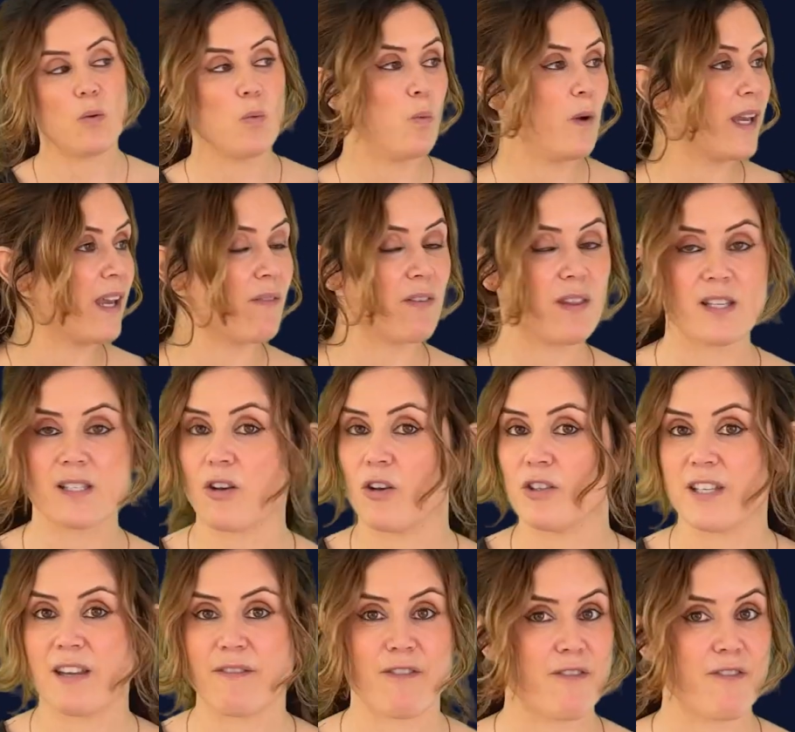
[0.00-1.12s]
We're giving this
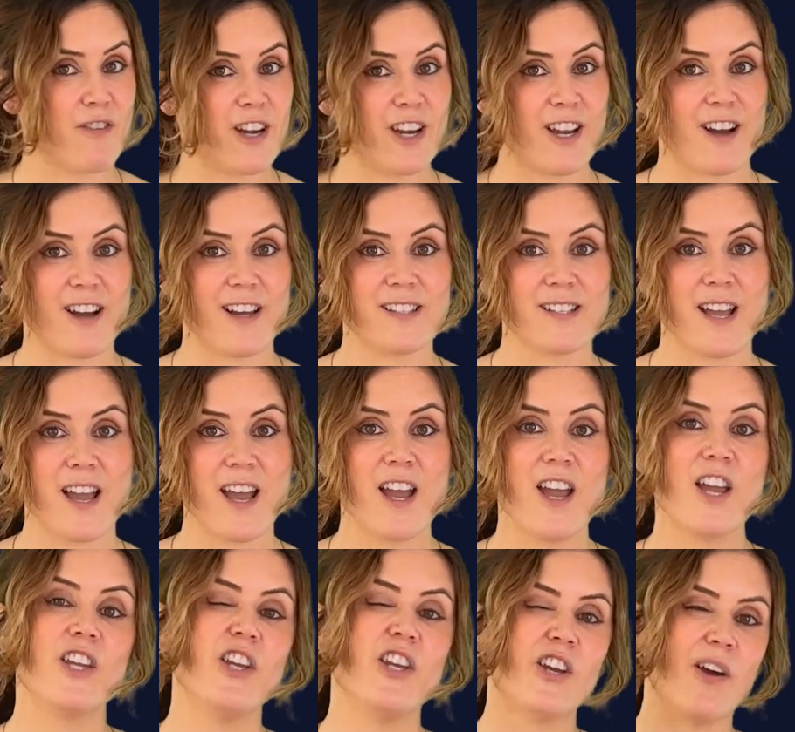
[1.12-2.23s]
content for free, guys.
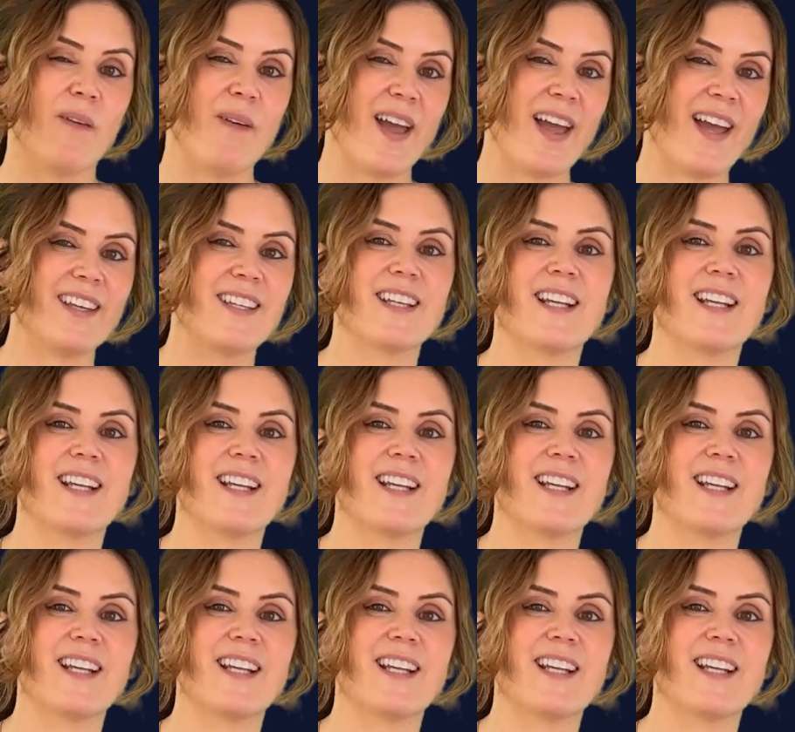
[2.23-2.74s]
You go ahead,